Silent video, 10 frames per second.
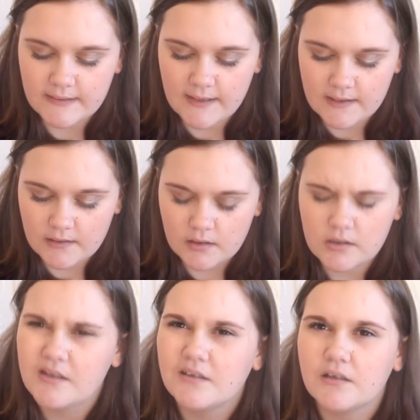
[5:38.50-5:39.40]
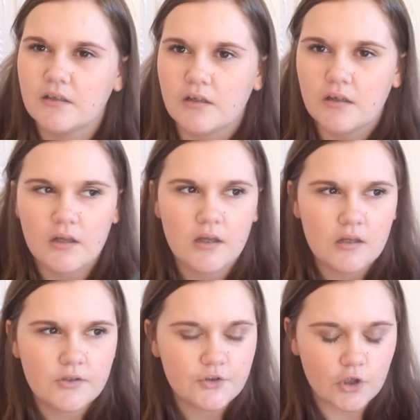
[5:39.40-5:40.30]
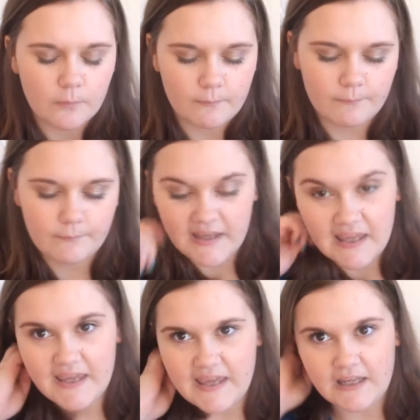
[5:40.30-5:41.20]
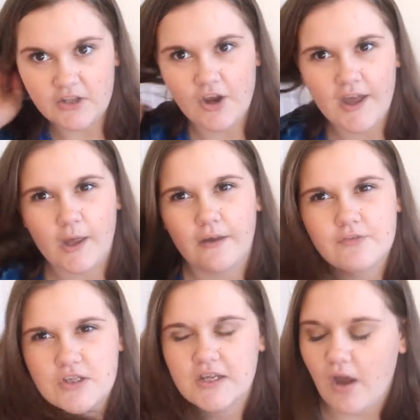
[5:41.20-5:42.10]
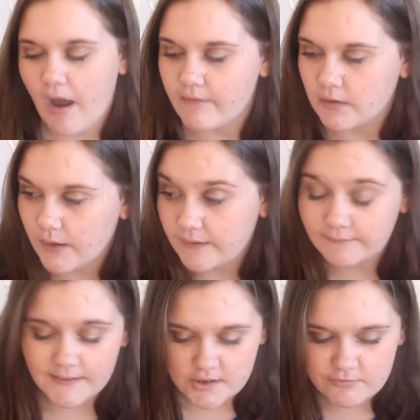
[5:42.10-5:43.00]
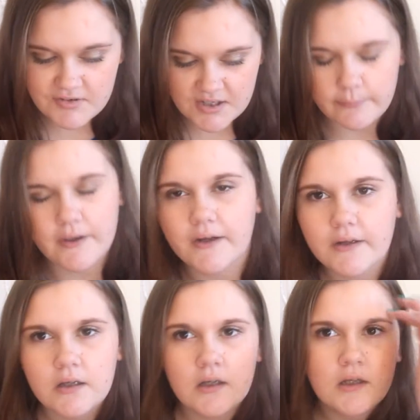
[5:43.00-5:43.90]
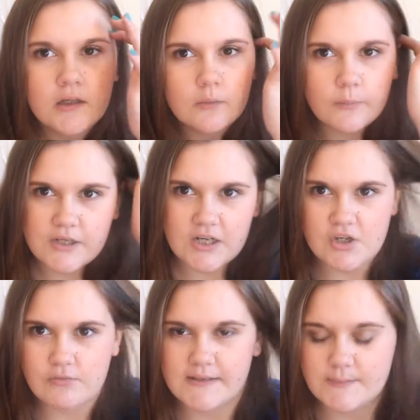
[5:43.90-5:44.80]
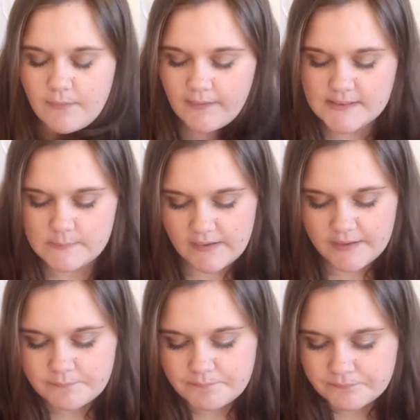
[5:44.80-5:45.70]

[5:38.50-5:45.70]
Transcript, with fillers: that like don't make a kink in your hair after you take your hair out, and they do really work, which actually really surprised me.